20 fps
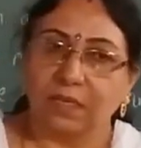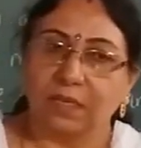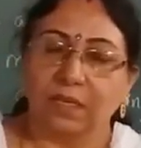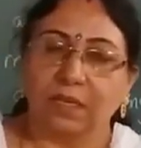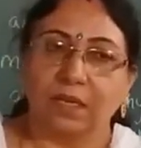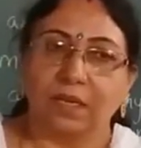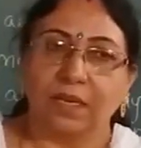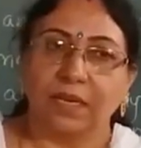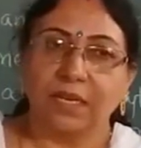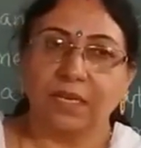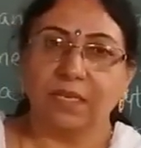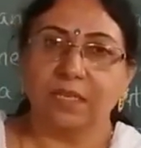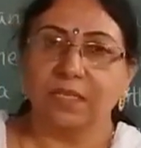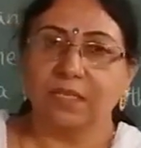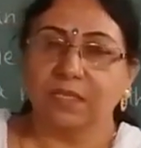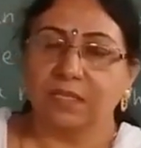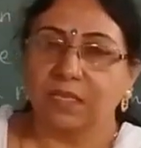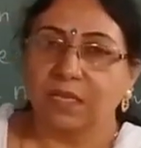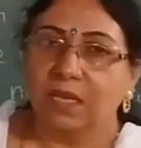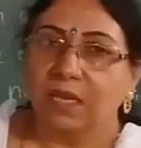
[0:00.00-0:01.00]
It is
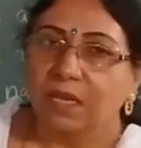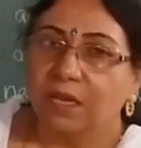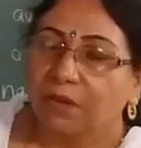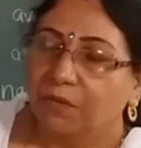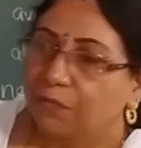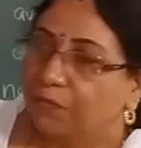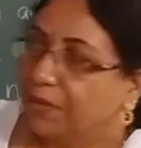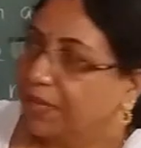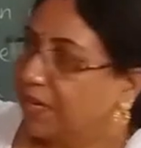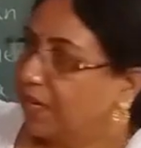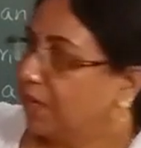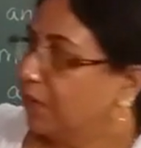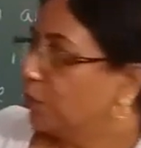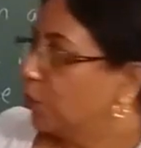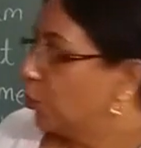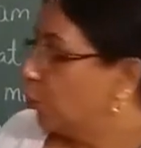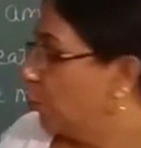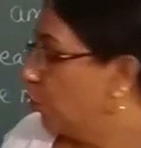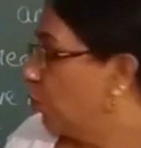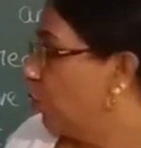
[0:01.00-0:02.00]
very
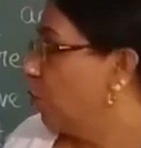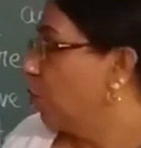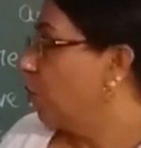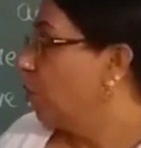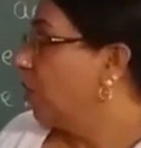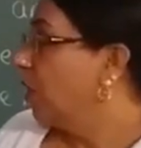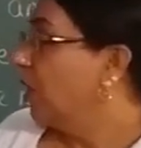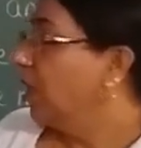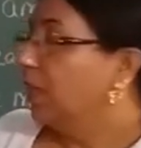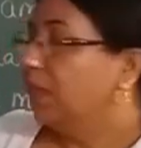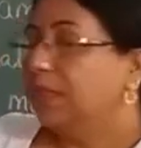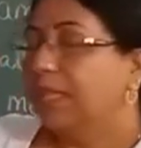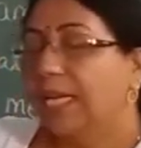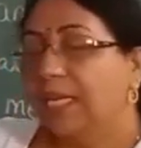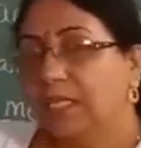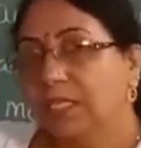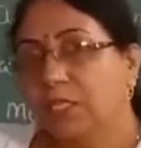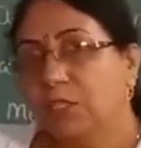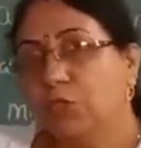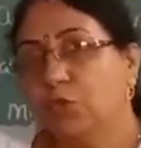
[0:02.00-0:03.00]
true that
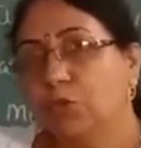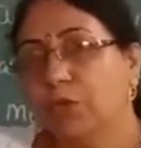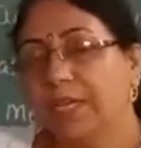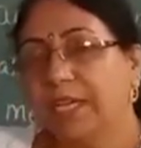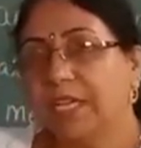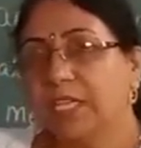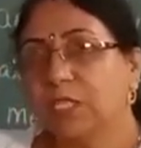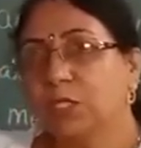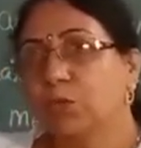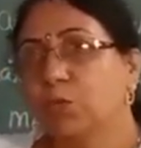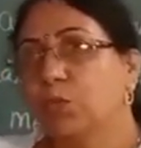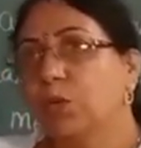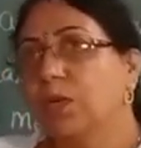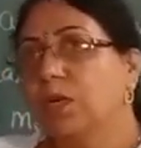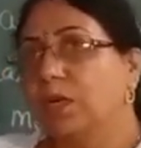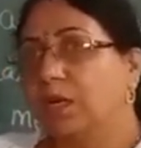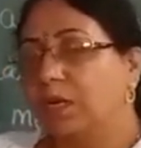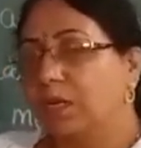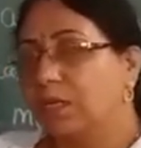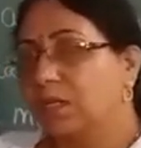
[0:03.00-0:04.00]
in today's
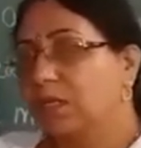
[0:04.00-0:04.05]
world,